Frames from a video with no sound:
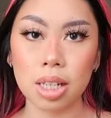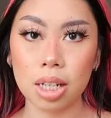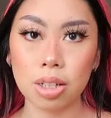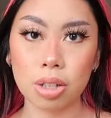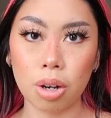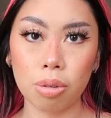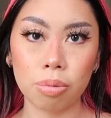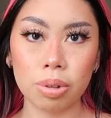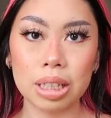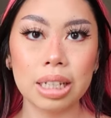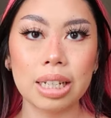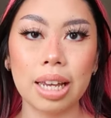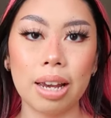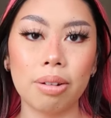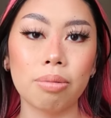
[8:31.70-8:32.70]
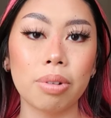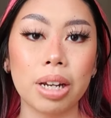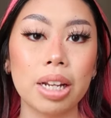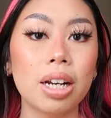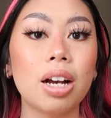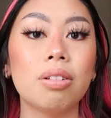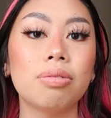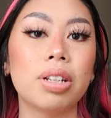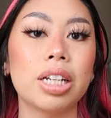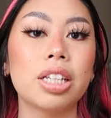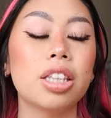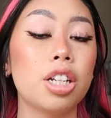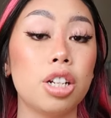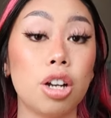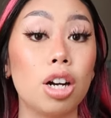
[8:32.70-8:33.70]
they don't really get rid of like
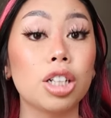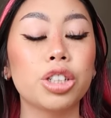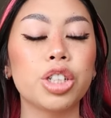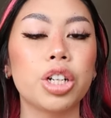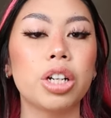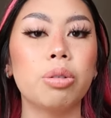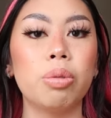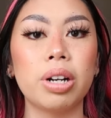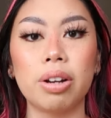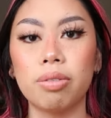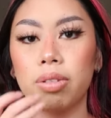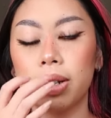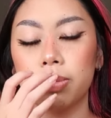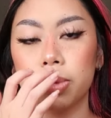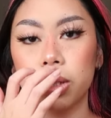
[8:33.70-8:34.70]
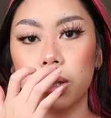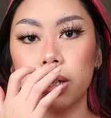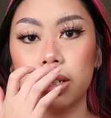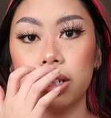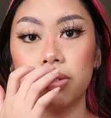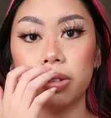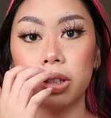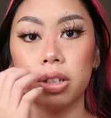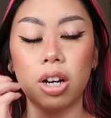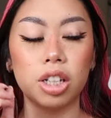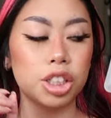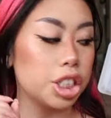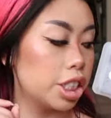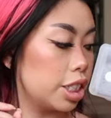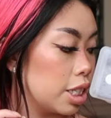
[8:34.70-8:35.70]
the nausea whenever I'm starting to feel
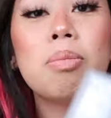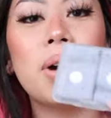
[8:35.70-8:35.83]
nauseous,